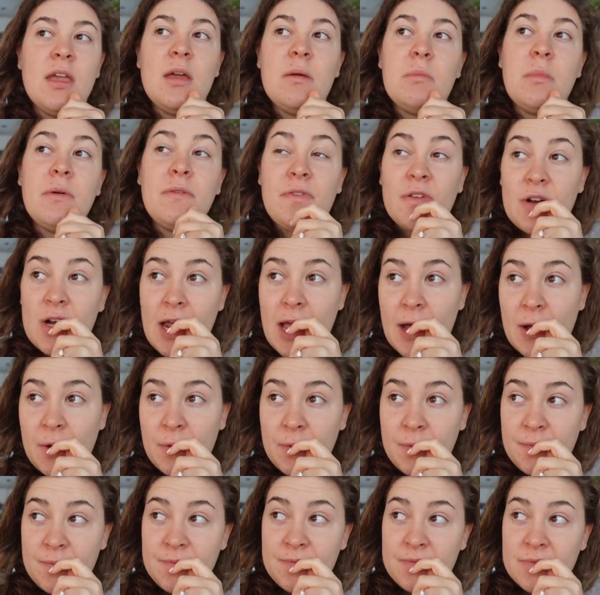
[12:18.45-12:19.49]
But for now,
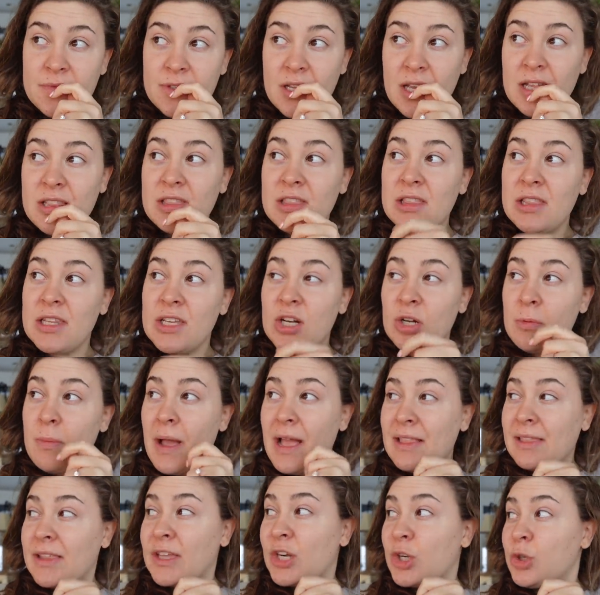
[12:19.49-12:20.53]
little
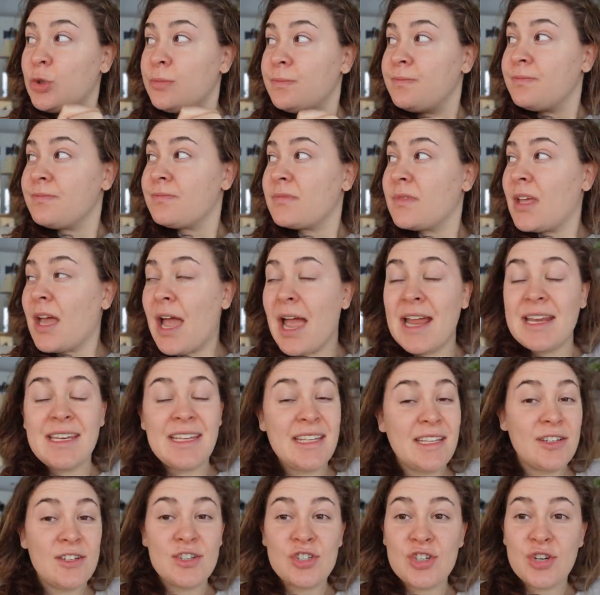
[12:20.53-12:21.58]
by little. I
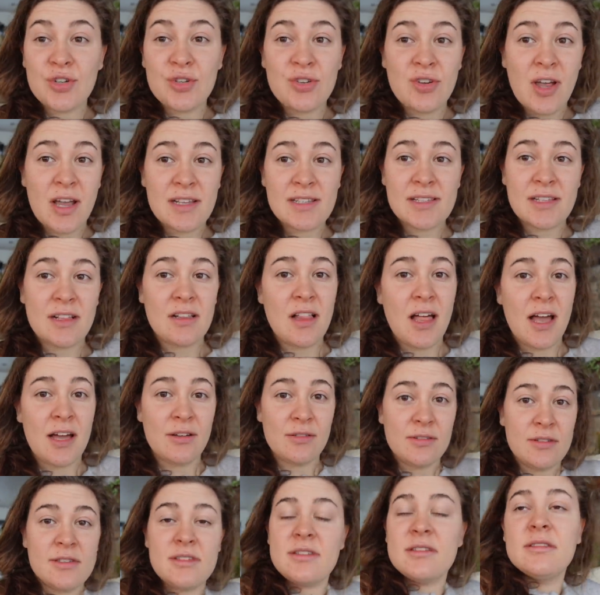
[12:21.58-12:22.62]
need to show you guys the
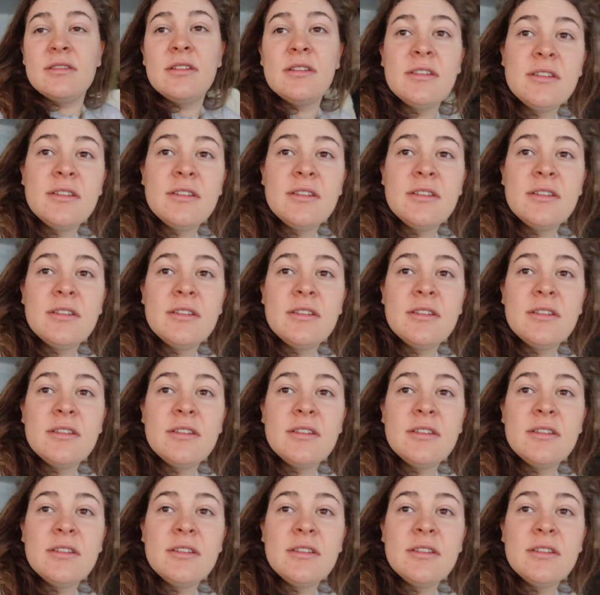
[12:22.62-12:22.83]
clouds.